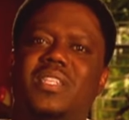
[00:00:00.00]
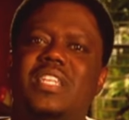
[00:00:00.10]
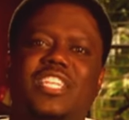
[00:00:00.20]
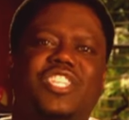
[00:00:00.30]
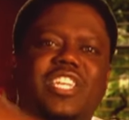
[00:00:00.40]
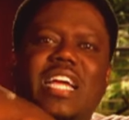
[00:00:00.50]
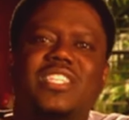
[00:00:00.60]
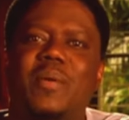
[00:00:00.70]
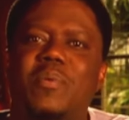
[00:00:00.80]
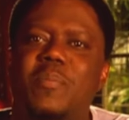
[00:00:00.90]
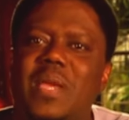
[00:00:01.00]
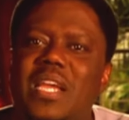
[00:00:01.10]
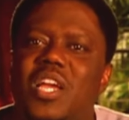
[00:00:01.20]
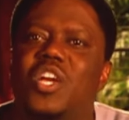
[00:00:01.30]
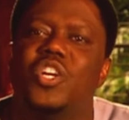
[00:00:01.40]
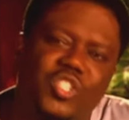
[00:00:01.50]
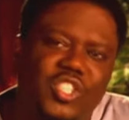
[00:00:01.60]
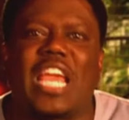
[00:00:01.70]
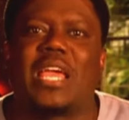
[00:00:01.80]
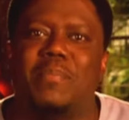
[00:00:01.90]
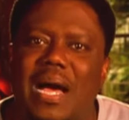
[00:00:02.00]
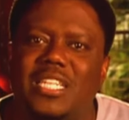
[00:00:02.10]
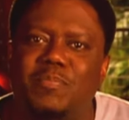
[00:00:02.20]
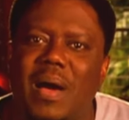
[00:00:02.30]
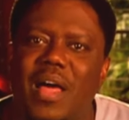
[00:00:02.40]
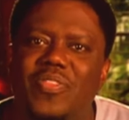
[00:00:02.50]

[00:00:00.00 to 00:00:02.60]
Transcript: Now she got WB taking my spot.